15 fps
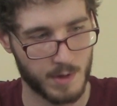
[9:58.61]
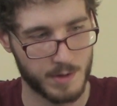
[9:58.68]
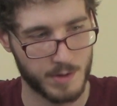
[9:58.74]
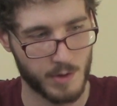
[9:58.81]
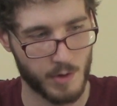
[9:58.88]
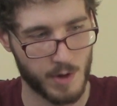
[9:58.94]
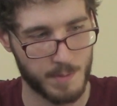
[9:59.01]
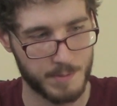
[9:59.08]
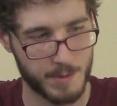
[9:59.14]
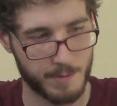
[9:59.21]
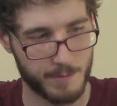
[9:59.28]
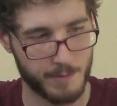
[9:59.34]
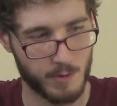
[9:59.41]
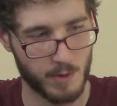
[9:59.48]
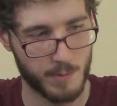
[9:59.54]
It's It's going up to
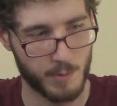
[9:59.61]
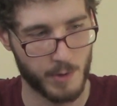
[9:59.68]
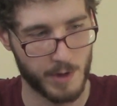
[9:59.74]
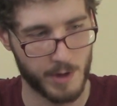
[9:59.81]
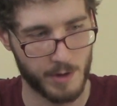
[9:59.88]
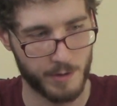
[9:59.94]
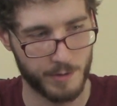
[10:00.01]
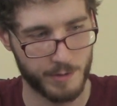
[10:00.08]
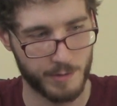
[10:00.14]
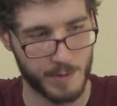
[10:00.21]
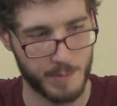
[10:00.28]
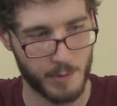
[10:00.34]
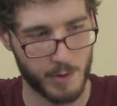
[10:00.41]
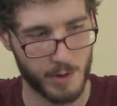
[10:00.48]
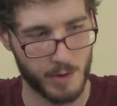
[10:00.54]
4.0,
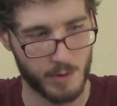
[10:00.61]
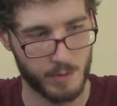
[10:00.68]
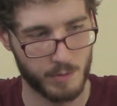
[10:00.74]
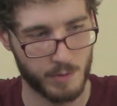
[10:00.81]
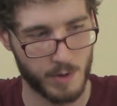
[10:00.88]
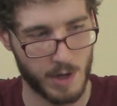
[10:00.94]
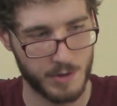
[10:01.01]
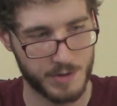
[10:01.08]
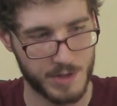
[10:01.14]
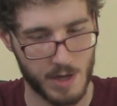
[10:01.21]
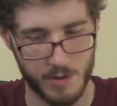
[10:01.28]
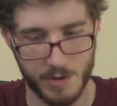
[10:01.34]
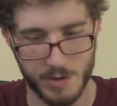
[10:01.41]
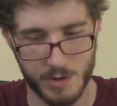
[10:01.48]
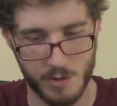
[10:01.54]
3.0. Now it's
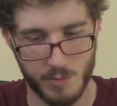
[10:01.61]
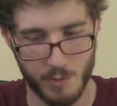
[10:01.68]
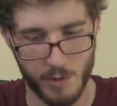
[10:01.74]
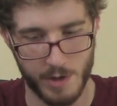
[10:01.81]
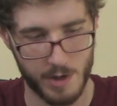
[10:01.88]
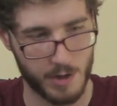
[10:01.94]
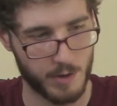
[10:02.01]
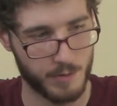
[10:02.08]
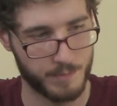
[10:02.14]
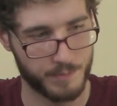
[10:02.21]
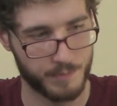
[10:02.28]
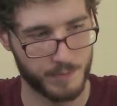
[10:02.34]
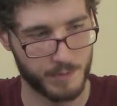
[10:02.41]
down to 2.0.